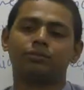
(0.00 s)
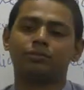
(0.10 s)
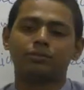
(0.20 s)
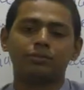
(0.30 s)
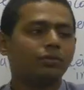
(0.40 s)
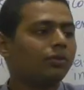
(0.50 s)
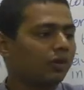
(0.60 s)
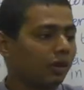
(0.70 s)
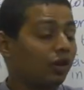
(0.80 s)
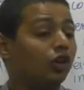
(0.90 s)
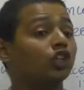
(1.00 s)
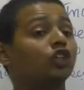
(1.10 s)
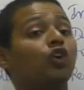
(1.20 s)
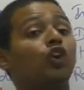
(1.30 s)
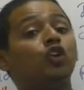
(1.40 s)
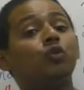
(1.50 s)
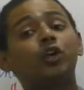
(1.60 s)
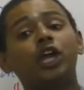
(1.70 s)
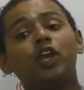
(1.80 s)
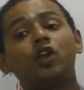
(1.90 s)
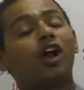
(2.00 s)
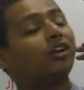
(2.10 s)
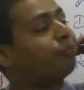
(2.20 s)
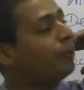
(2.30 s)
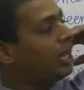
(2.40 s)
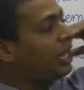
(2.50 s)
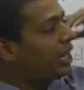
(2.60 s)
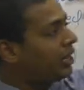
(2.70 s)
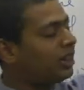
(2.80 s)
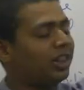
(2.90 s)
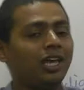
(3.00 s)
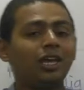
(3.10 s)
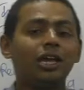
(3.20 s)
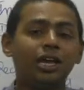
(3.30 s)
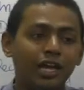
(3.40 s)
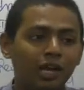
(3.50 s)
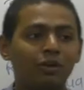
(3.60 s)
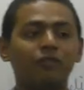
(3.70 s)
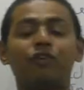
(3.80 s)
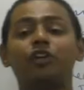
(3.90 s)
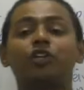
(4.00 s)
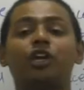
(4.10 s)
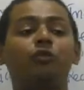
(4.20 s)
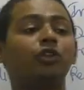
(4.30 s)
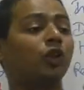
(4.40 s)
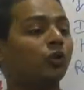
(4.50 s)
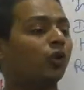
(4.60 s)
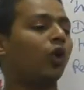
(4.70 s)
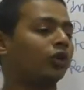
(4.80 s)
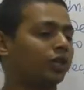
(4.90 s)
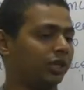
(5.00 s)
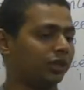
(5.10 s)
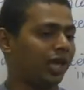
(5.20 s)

Yes. So you cannot bring anything in deeming fiction with no logic.